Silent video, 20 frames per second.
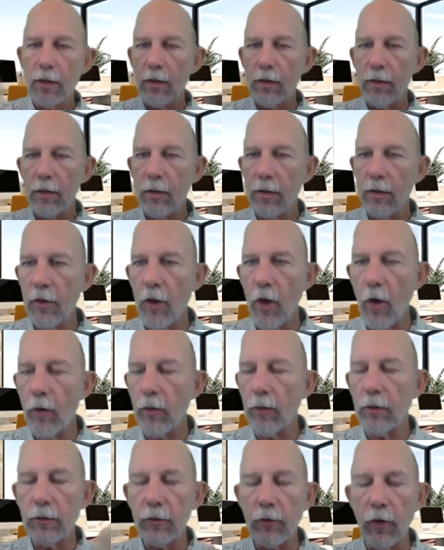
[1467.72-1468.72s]

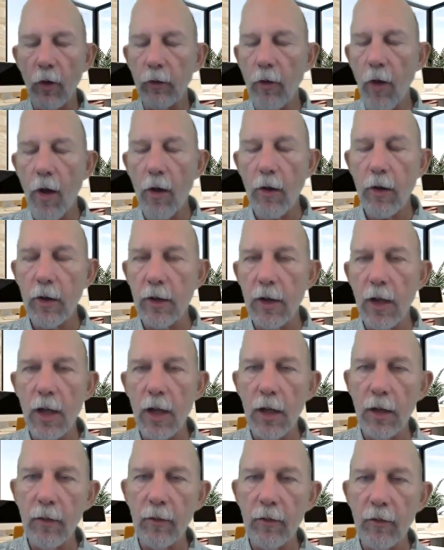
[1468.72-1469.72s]
no longer
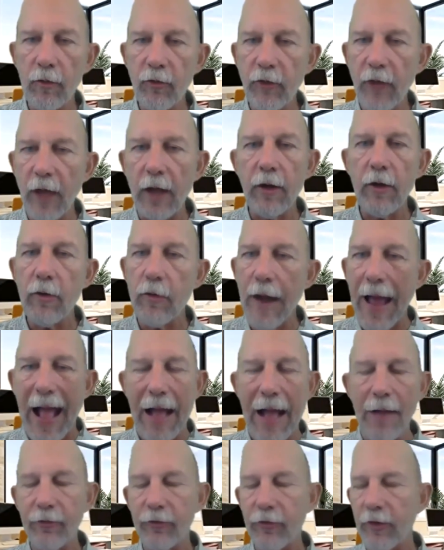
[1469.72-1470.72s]
needing skin
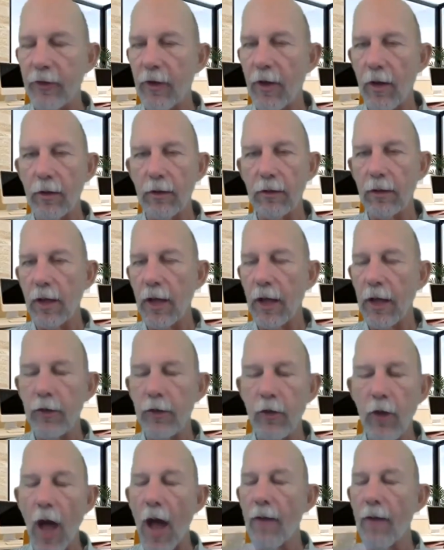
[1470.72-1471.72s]
grafts,
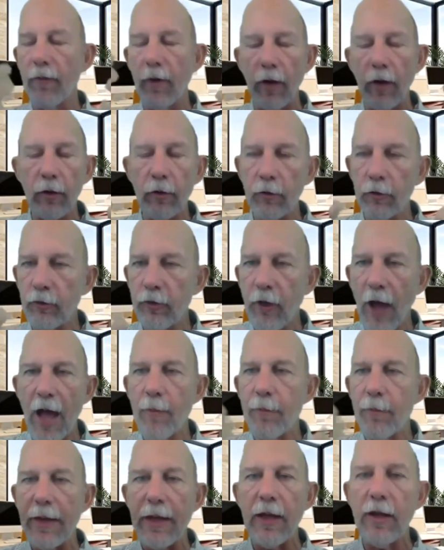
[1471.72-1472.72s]
and
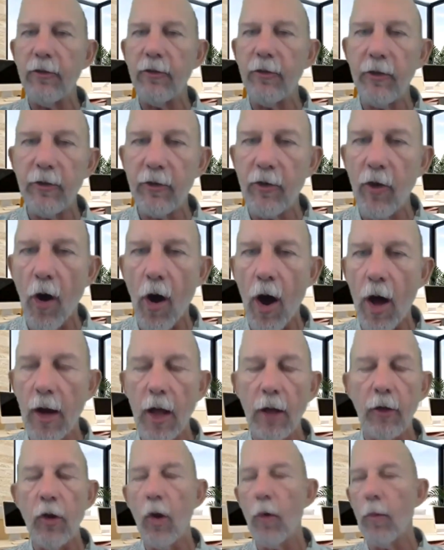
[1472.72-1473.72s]
diabetes is gone. I
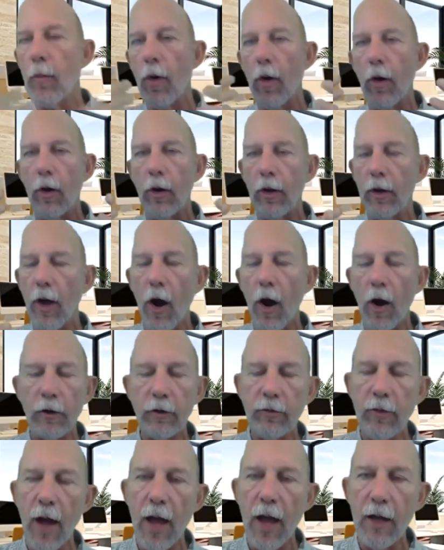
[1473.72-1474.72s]
no more
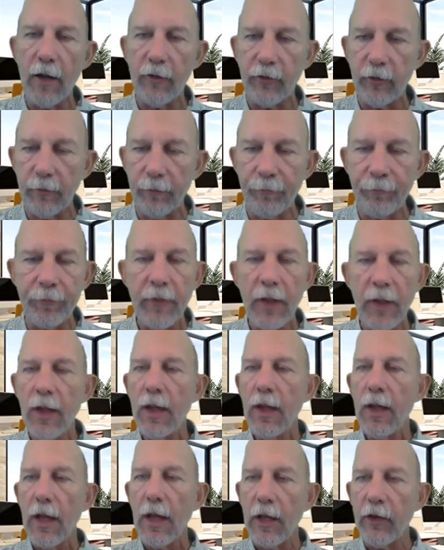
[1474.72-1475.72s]
arthritis.
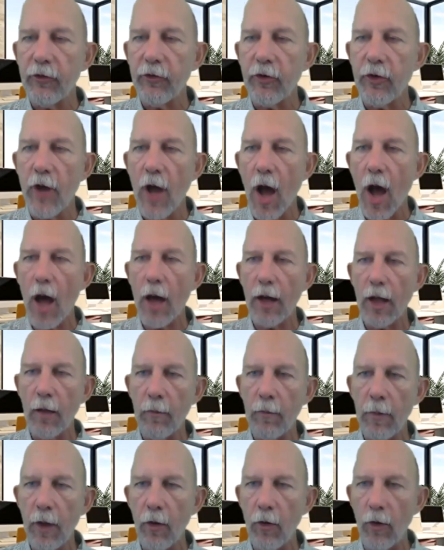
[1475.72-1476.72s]
It's not a
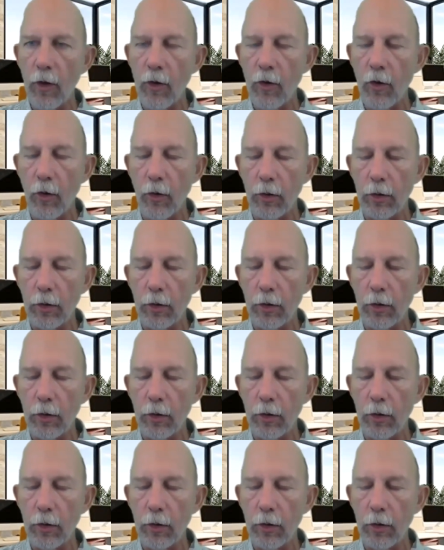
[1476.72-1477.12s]
miracle.